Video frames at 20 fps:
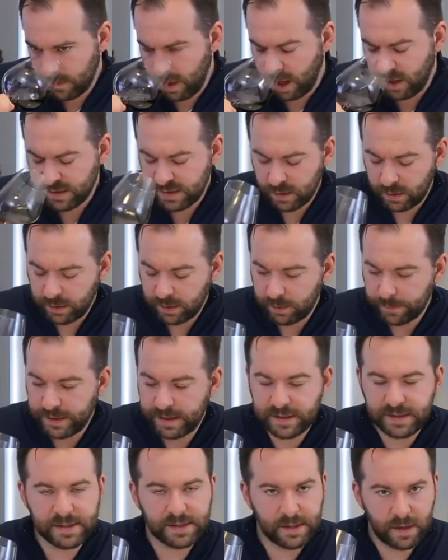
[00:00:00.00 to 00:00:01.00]
Also a little bit
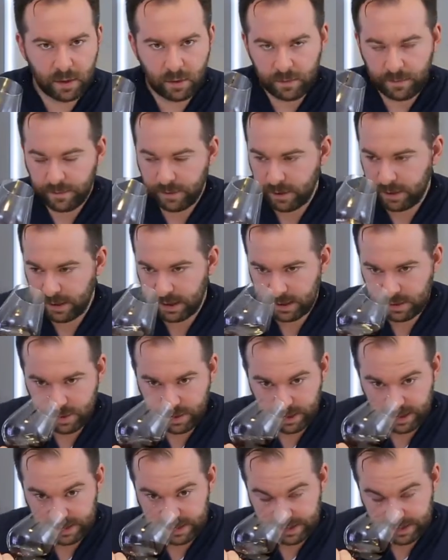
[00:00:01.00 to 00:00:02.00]
of stone fruit,
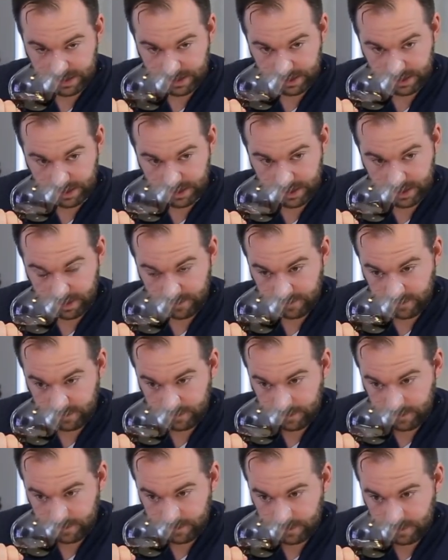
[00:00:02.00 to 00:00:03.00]
interestingly enough.
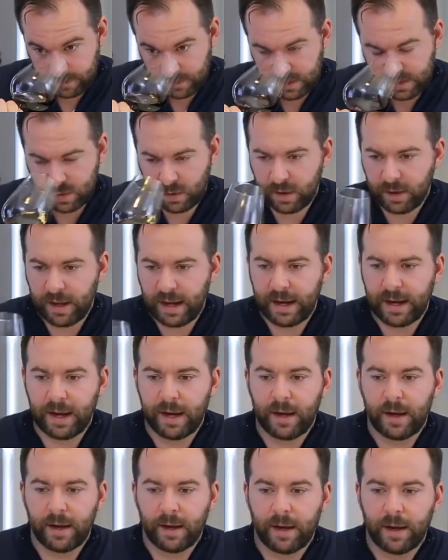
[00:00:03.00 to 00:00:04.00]
Sort of like
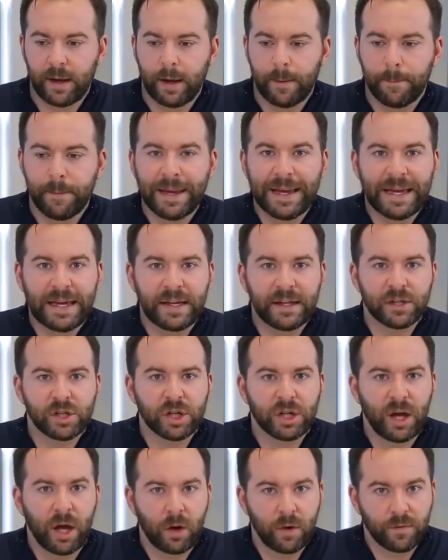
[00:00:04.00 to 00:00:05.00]
a, a peach,
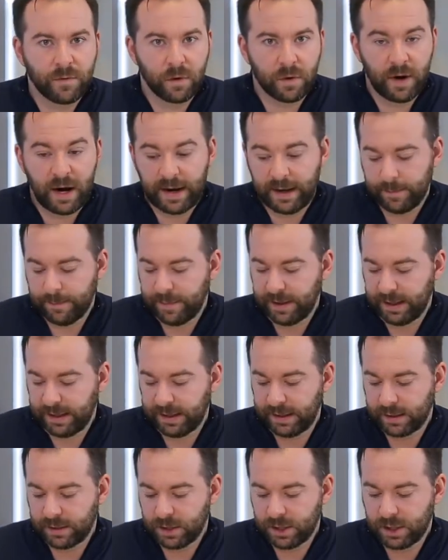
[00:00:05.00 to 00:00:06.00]
an overripe
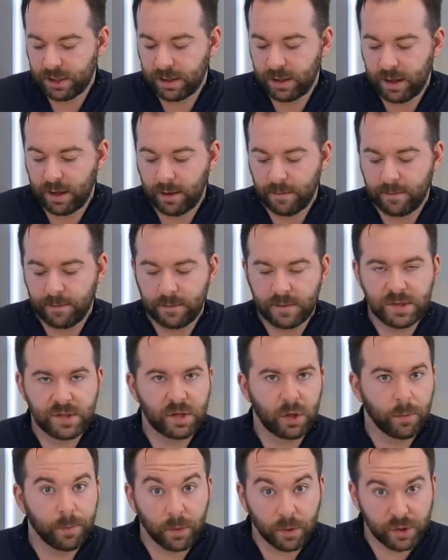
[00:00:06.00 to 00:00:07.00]
peach, um,
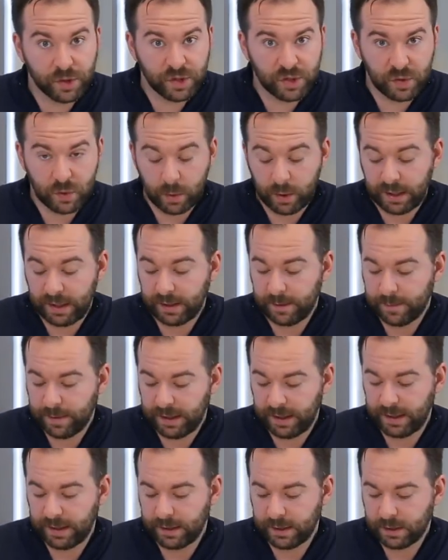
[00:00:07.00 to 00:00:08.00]
super sweet
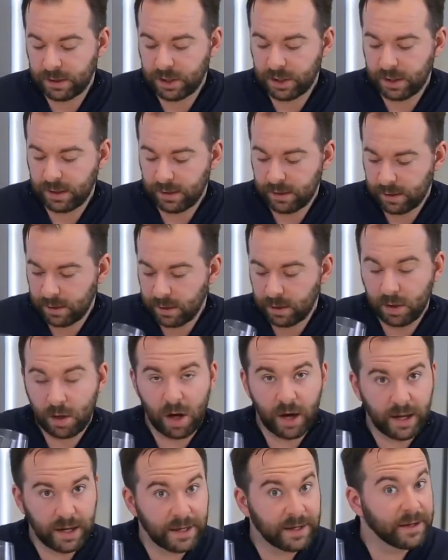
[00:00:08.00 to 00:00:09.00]
peach.
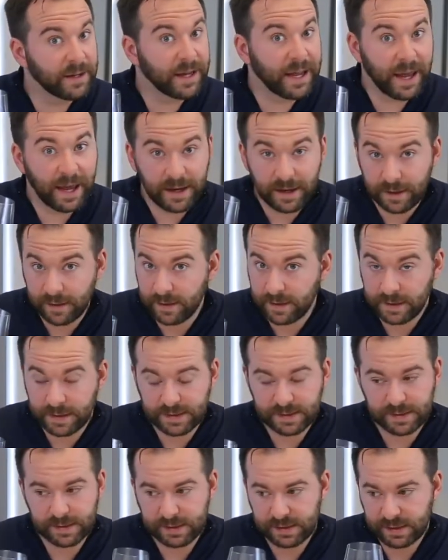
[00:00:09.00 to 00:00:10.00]
Not indicating that
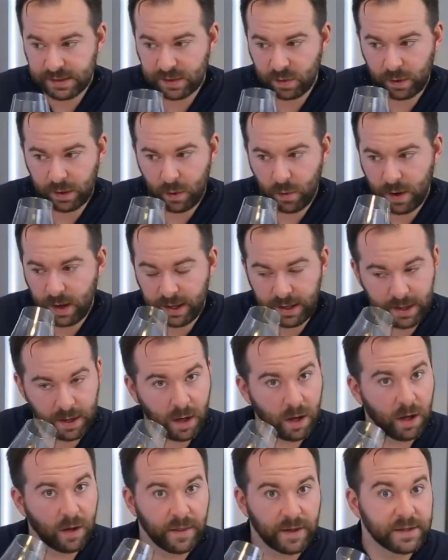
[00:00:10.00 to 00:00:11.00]
this is a sweet wine at
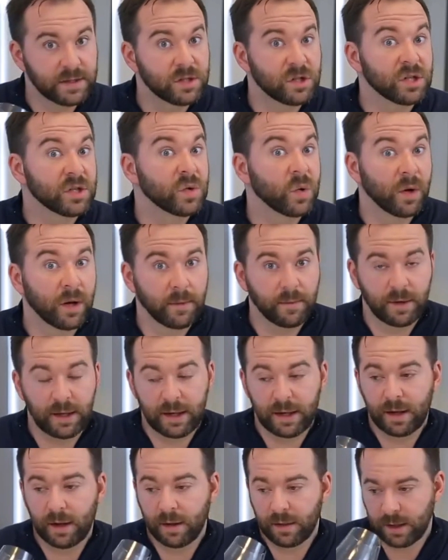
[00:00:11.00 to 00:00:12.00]
all, that's just what I'm
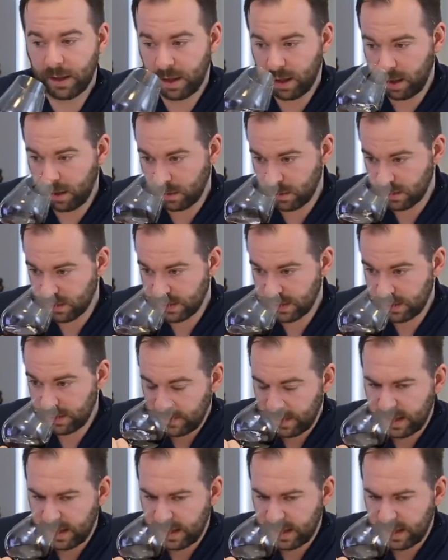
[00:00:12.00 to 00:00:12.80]
getting on the nose.